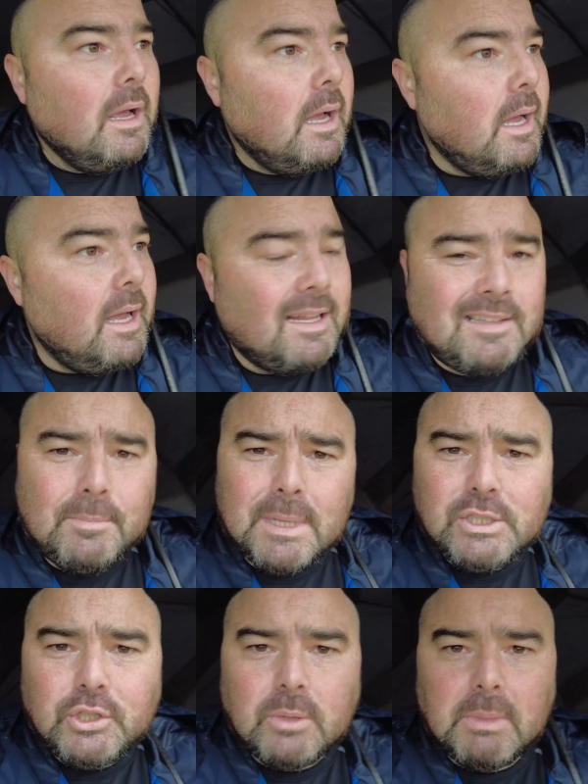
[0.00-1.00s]
I did
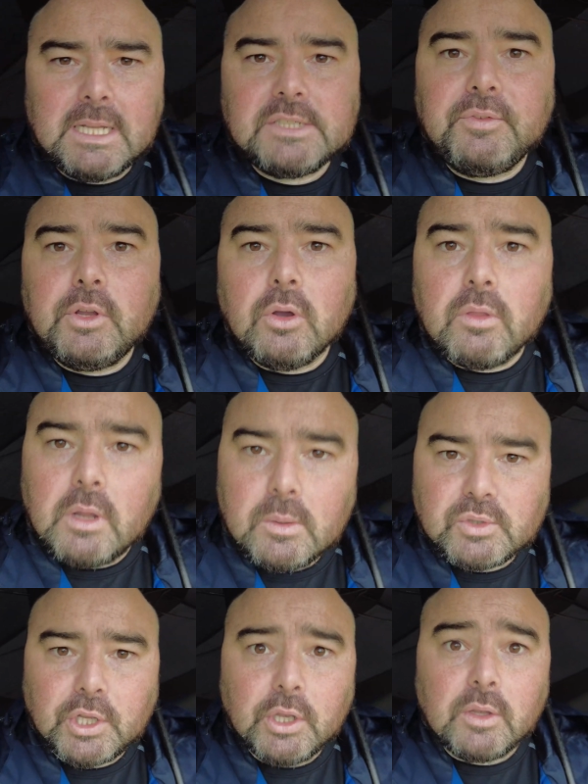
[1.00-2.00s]
mention on my last video that I
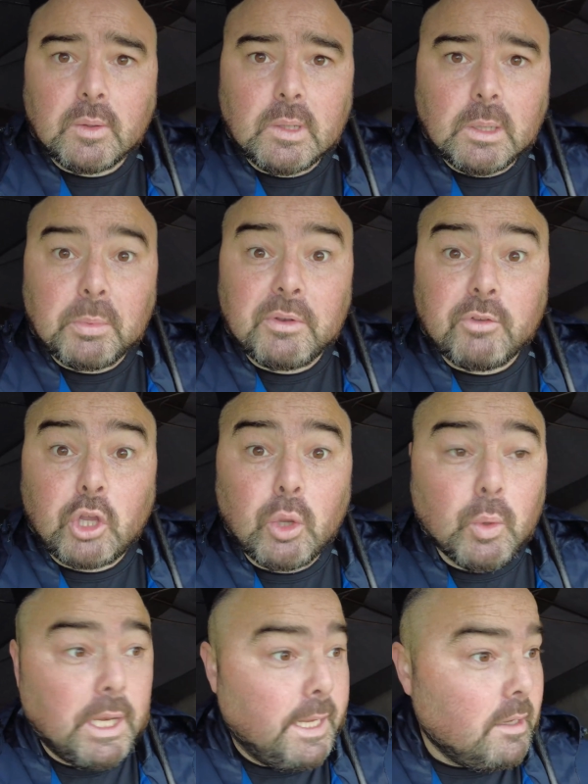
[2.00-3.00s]
was going to do a little bit of a
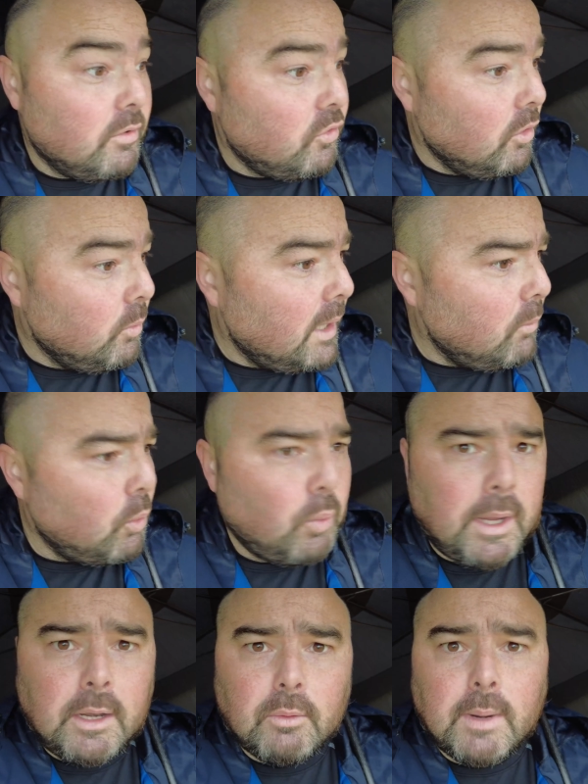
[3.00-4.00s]
Q&A, so while we're
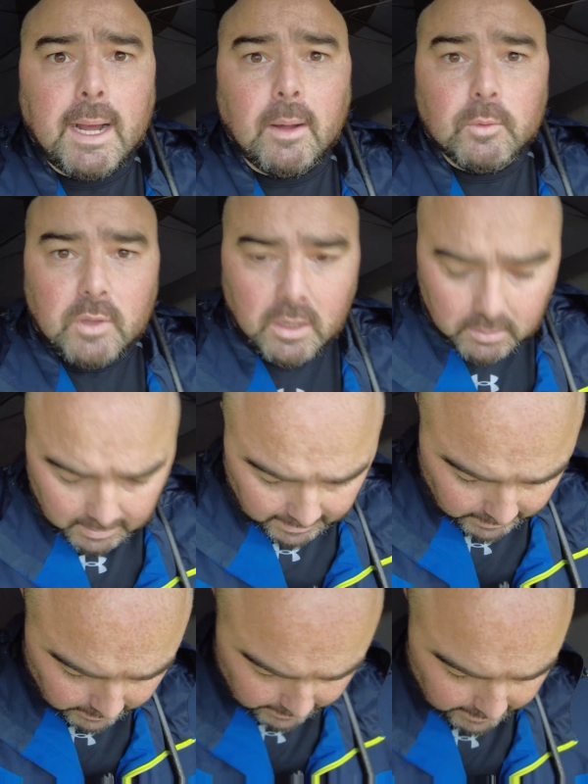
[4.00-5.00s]
waiting around,
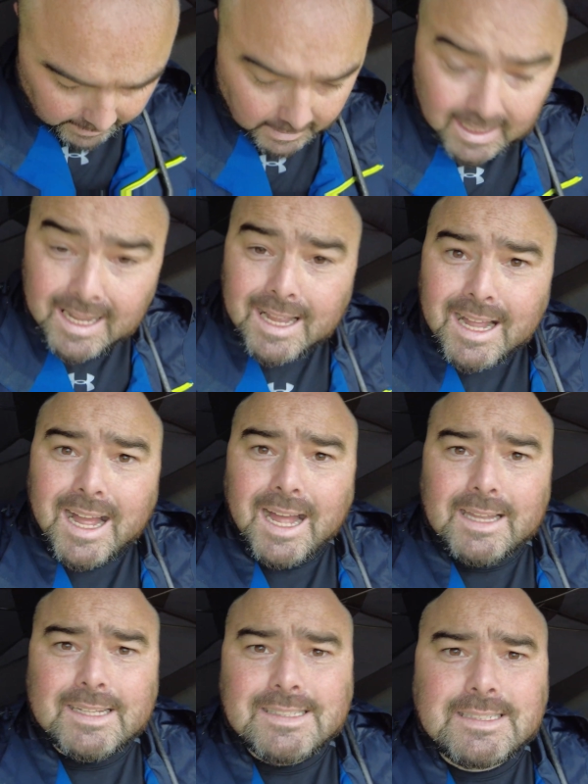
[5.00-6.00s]
I'll
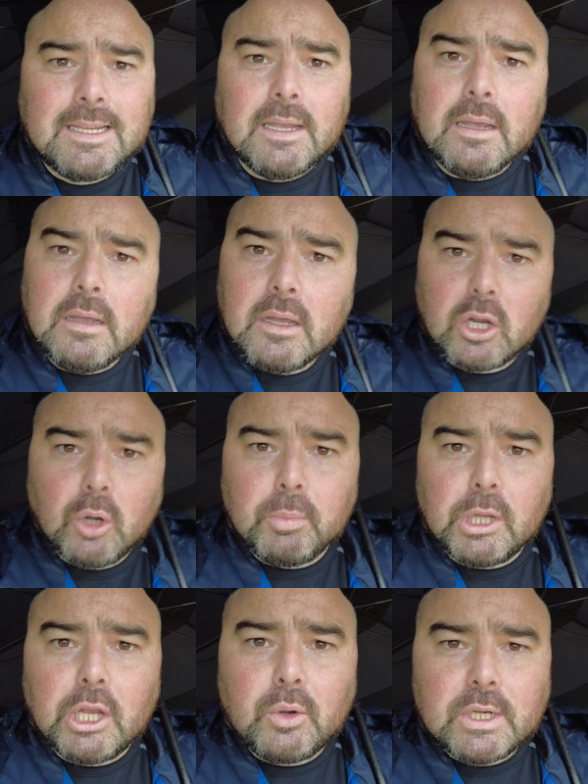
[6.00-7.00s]
answer a
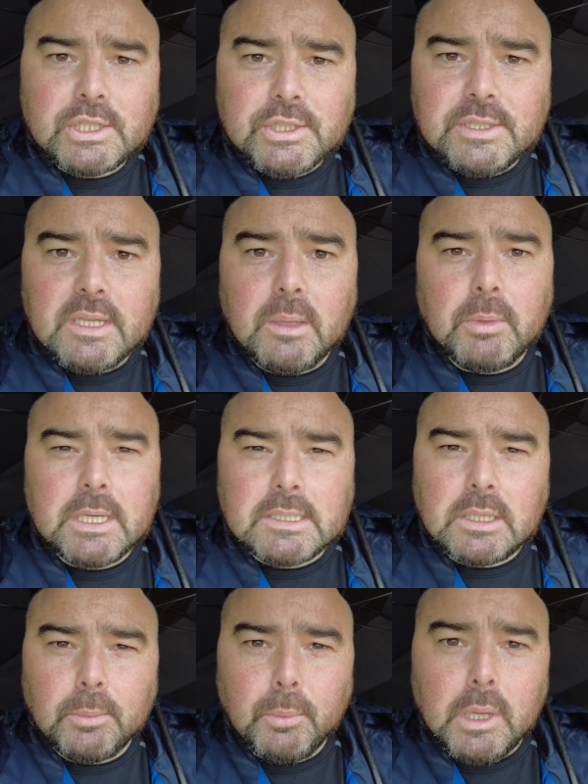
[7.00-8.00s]
couple of your questions that you've been
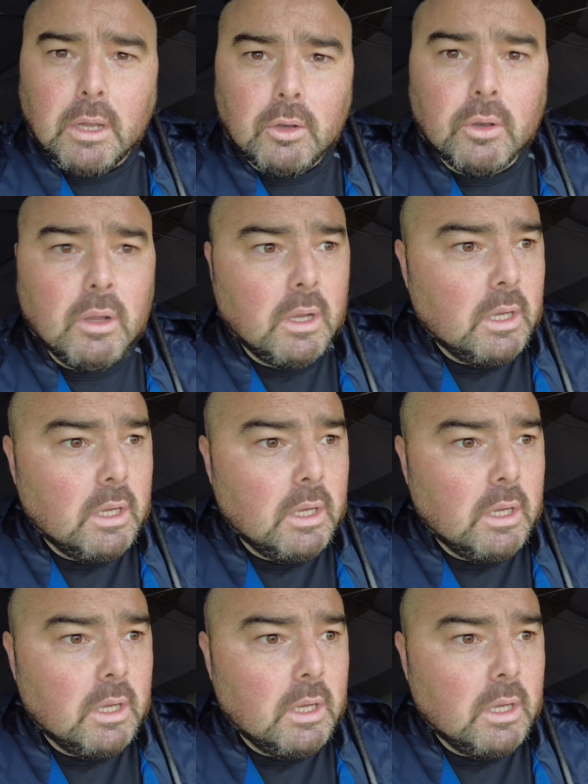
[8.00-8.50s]
asking me on